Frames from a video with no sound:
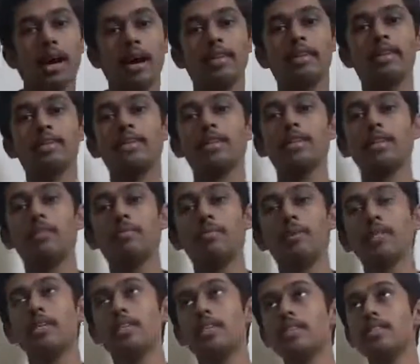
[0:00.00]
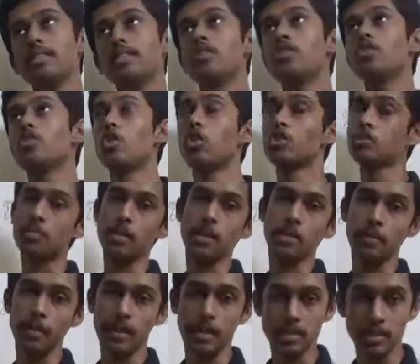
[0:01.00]
and the third method is cross
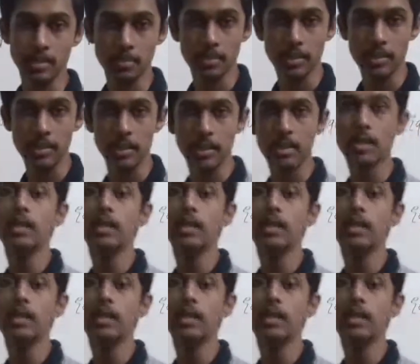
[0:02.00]
multiplication method.